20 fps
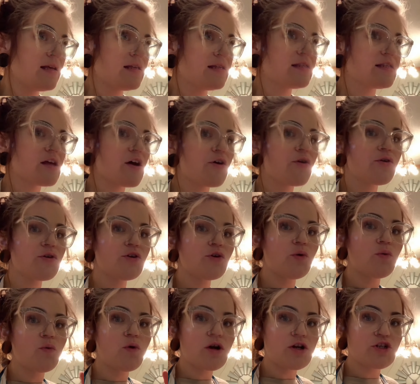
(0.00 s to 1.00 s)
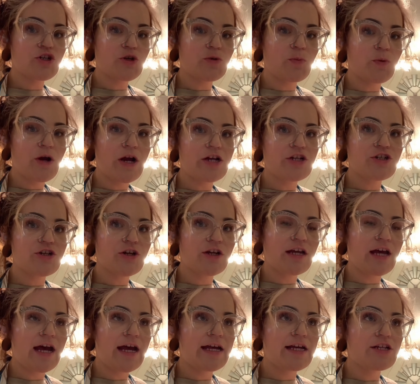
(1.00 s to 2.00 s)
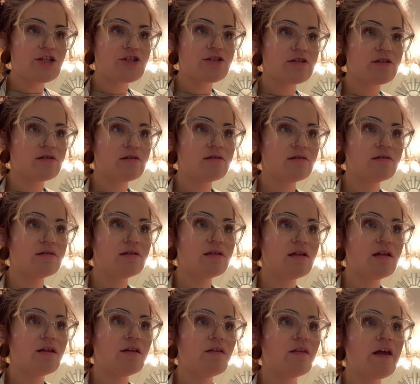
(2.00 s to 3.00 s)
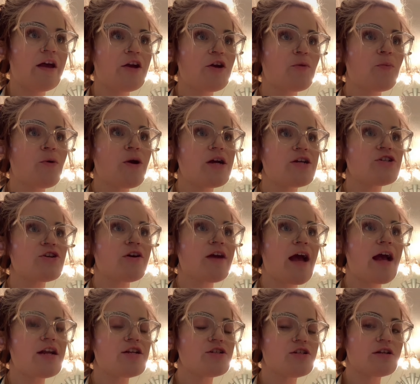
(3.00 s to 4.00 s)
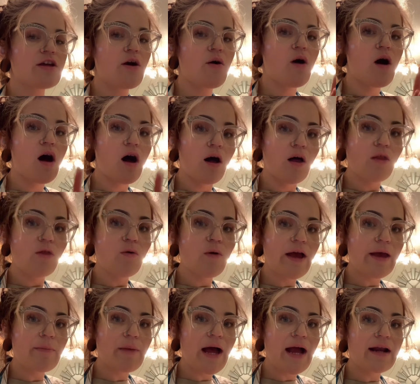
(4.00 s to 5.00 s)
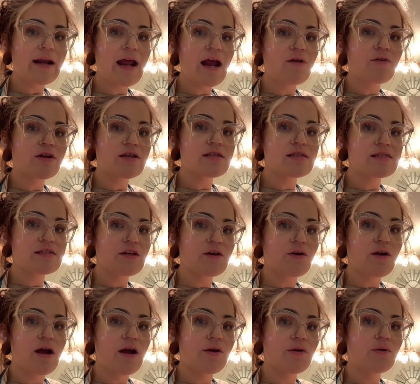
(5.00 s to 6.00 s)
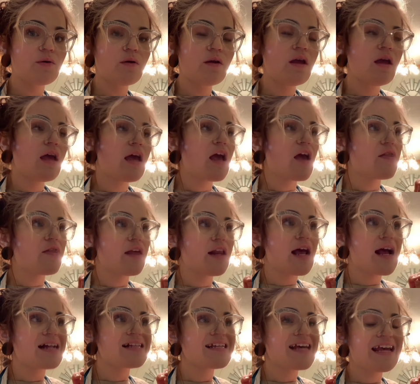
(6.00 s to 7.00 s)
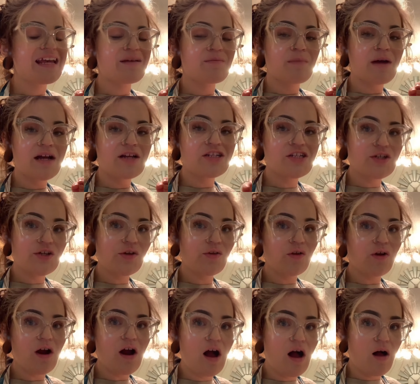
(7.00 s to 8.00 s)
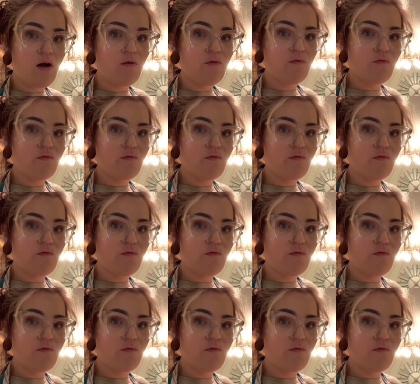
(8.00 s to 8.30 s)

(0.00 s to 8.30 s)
So you'll watch your pressure gauge, let your pressure gauge go all the way back down to 0, and then I take my jiggler off